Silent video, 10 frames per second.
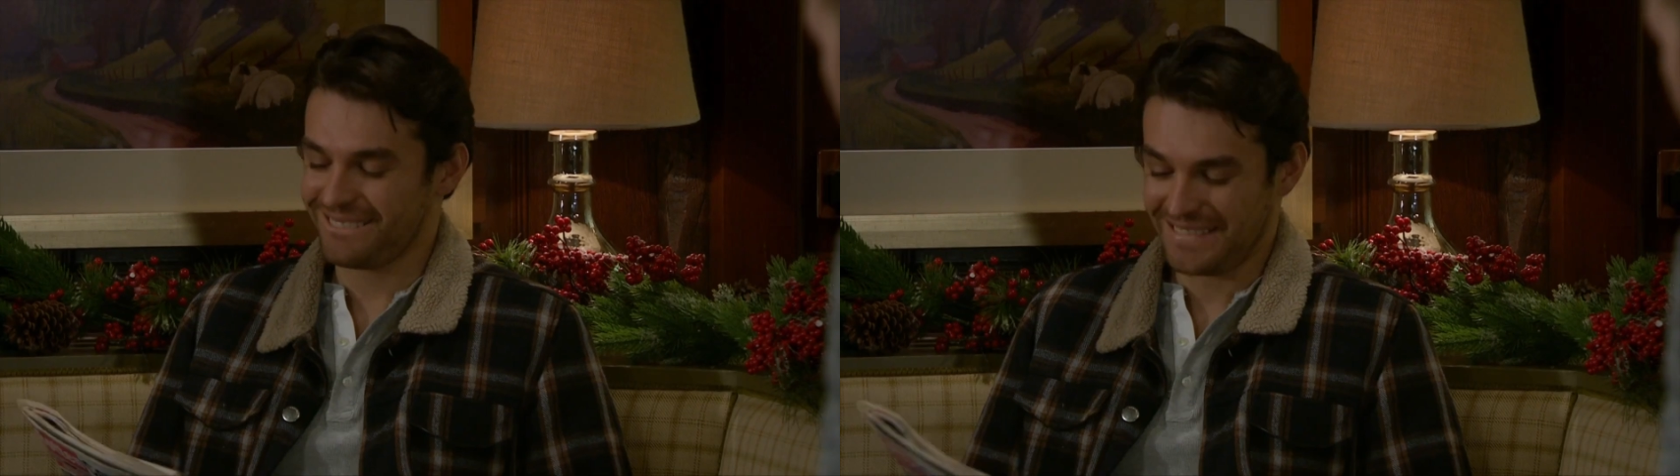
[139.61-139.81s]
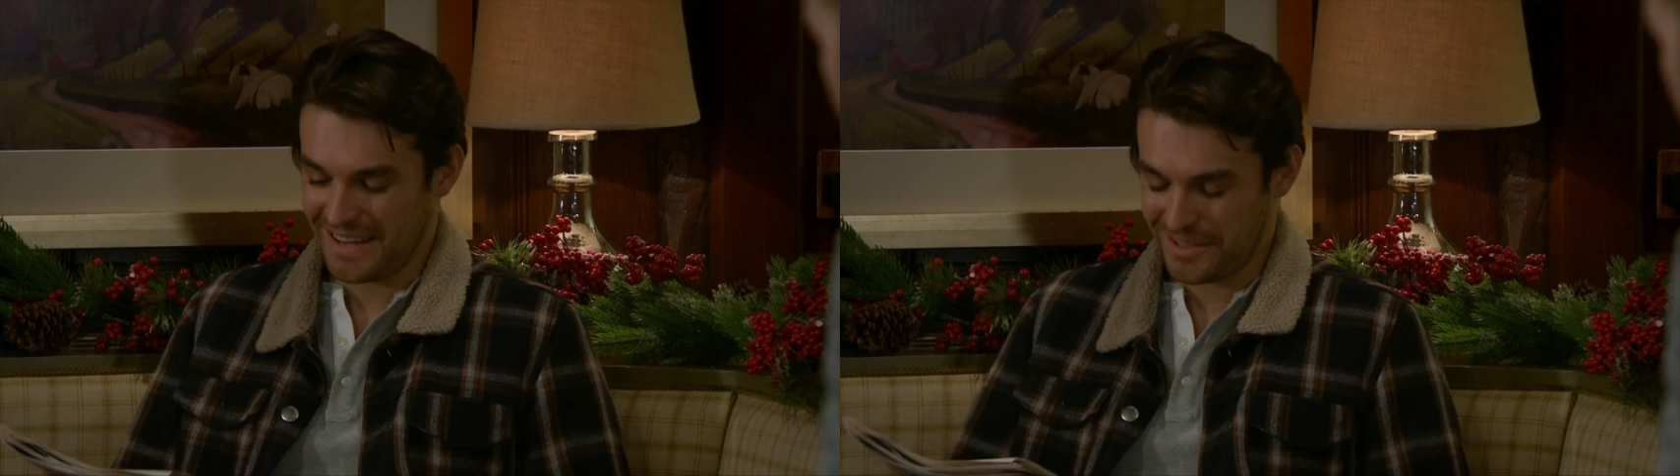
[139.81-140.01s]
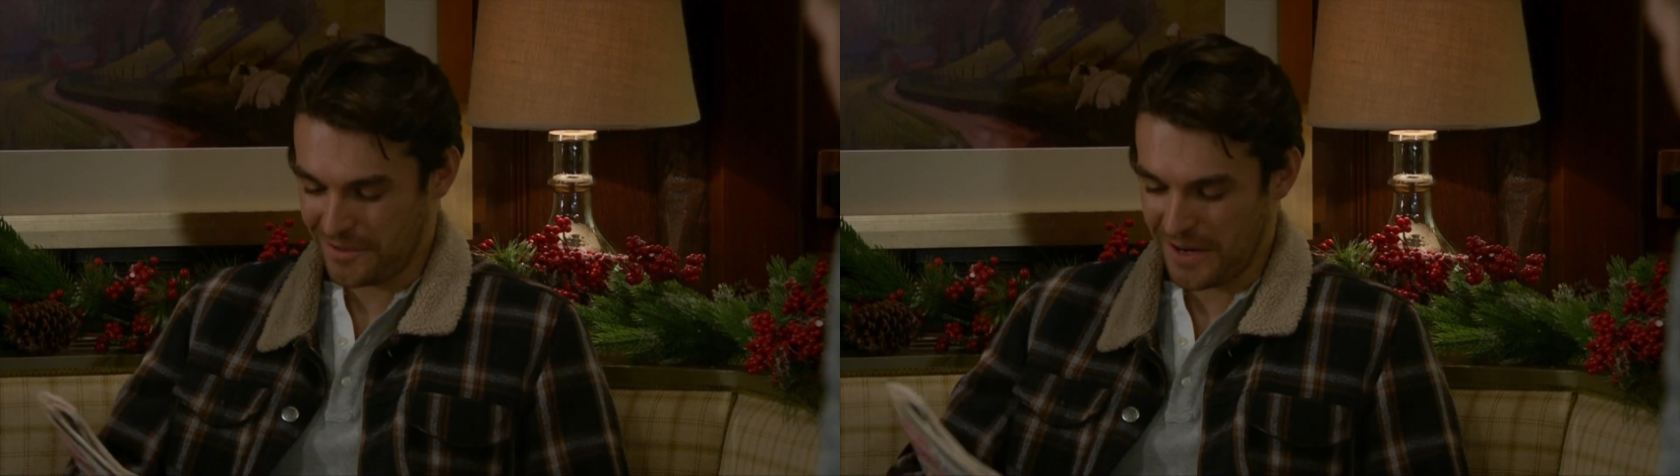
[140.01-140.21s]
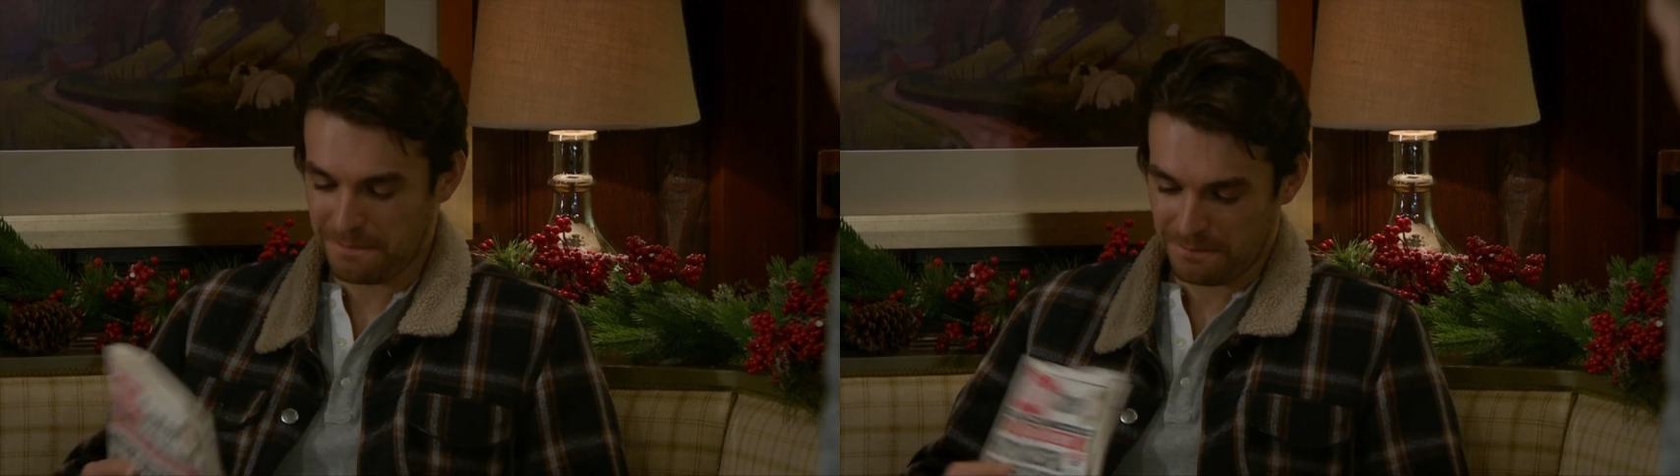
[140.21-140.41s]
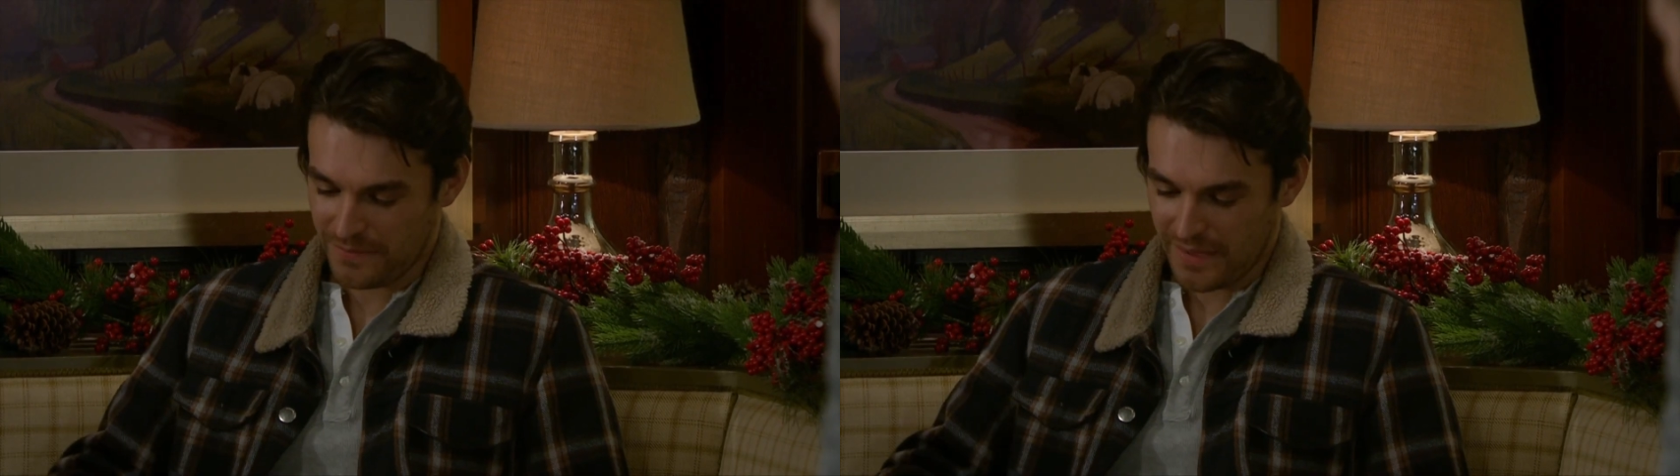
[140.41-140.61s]
That's right.
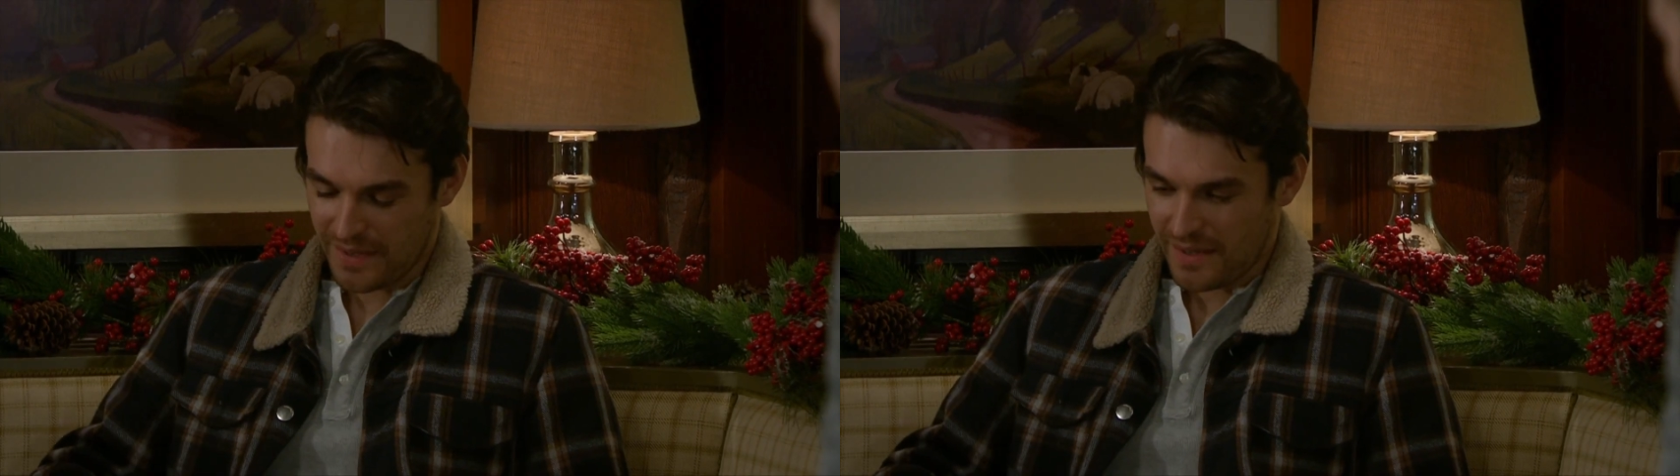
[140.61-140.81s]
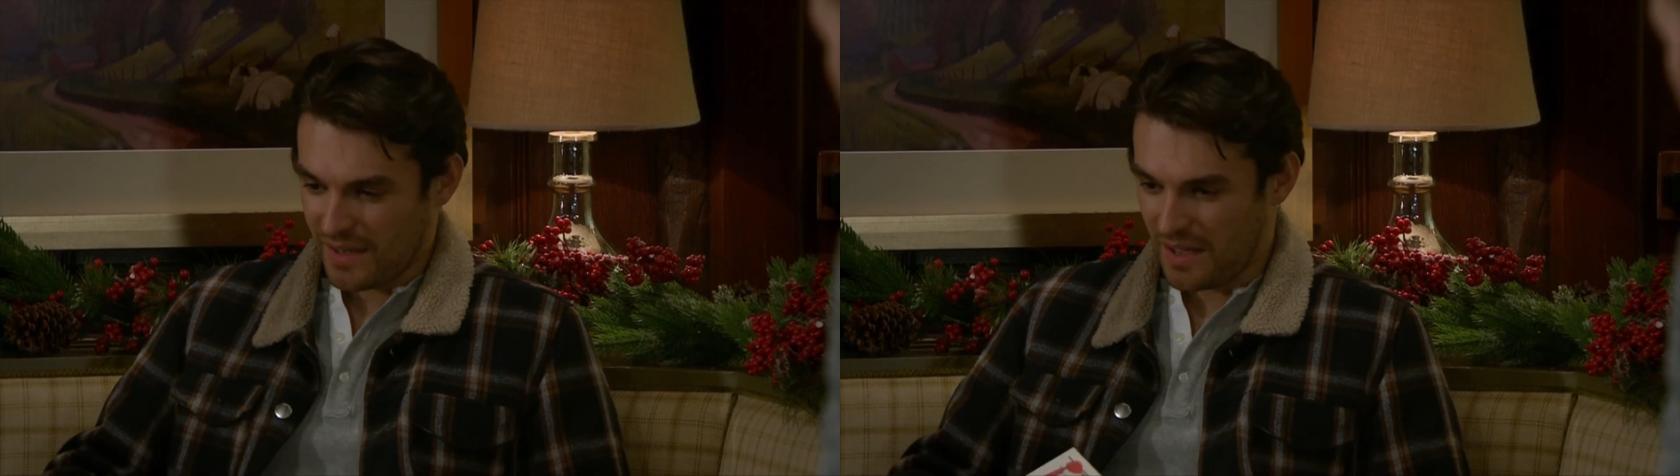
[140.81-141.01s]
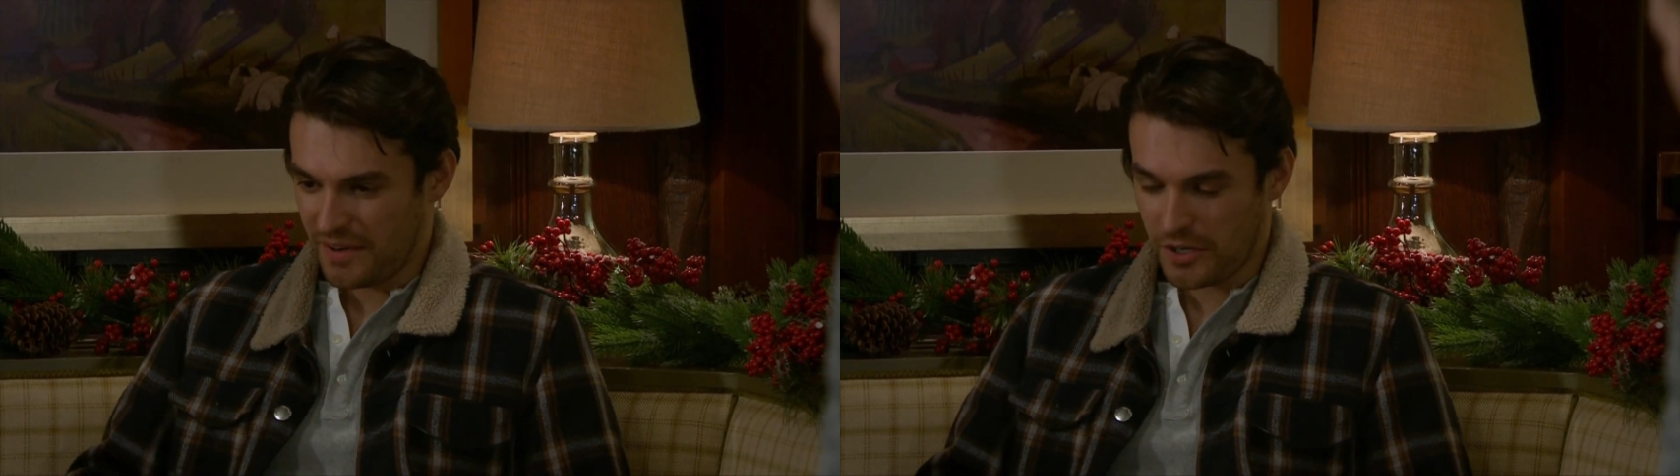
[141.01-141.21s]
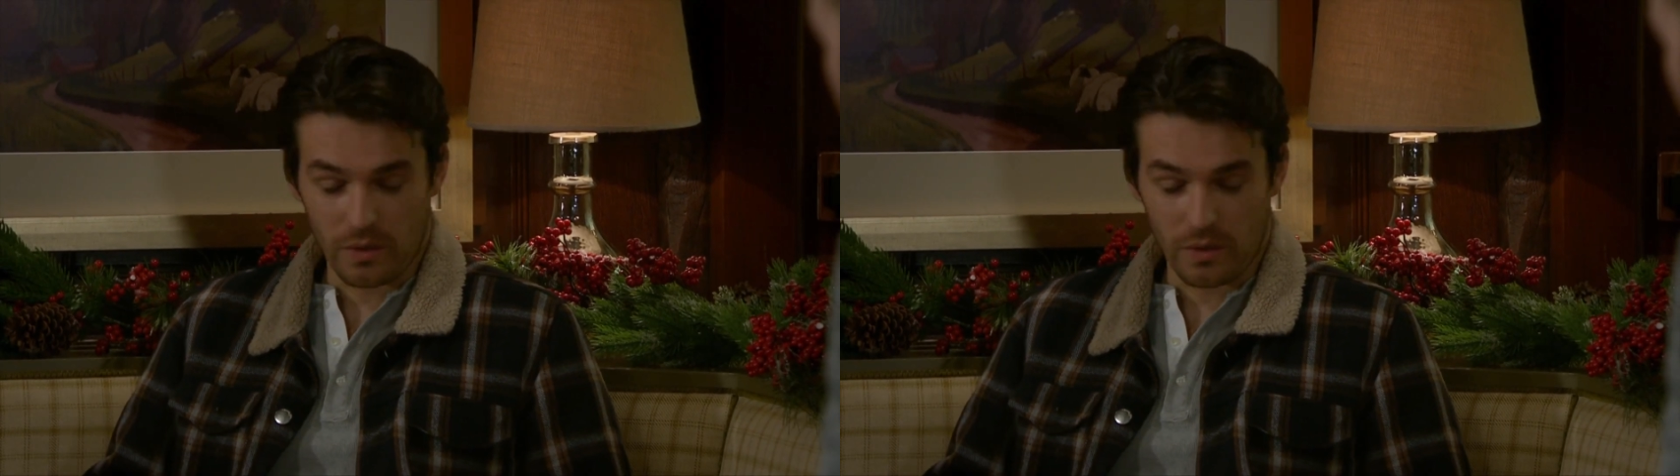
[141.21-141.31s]
I've heard